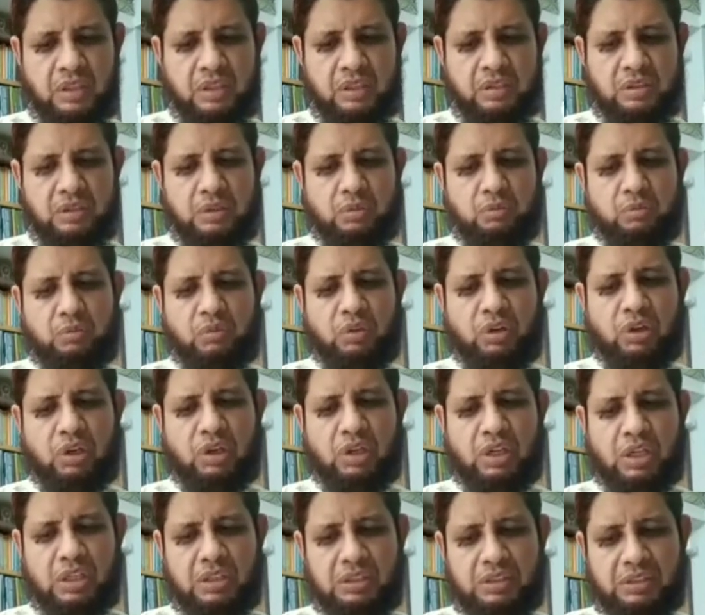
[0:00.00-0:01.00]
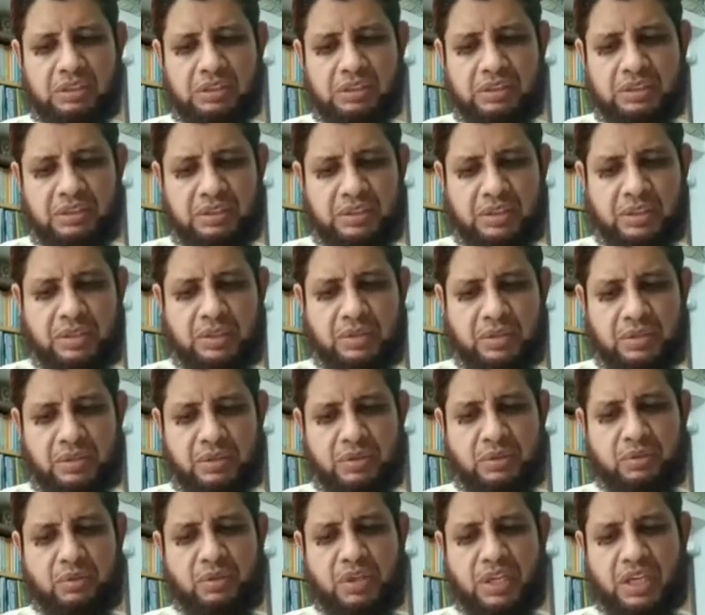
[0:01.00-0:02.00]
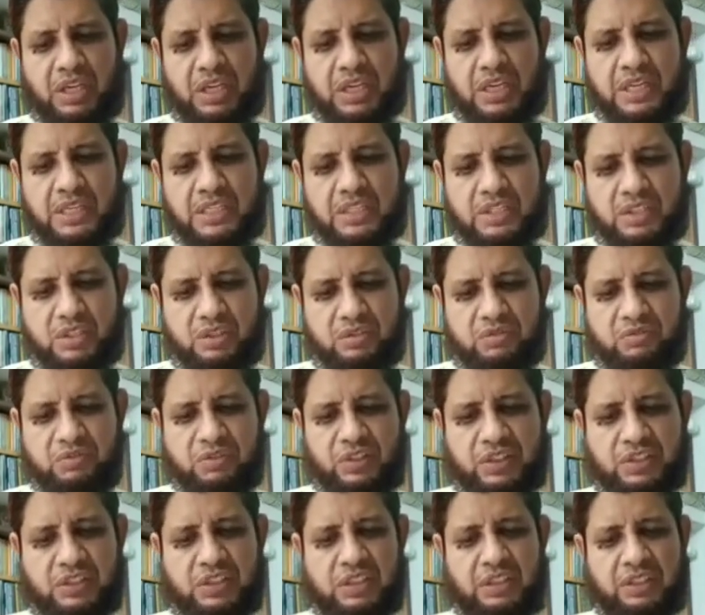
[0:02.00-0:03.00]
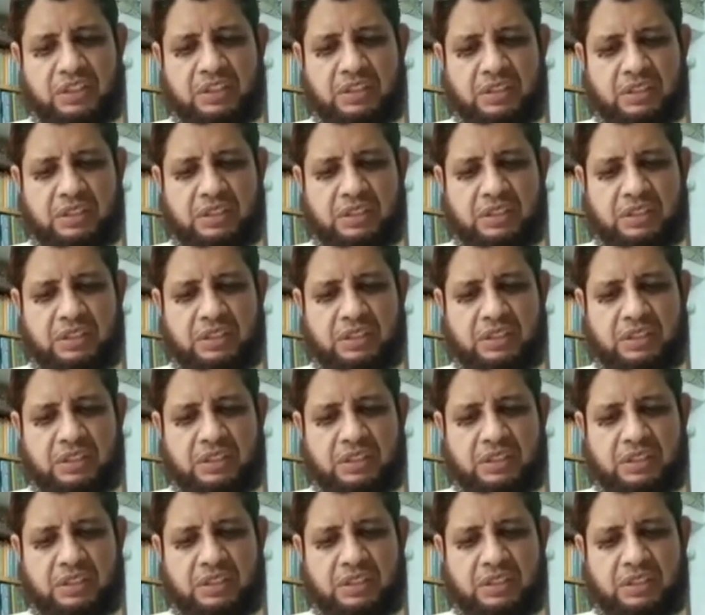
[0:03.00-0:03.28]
The world today is facing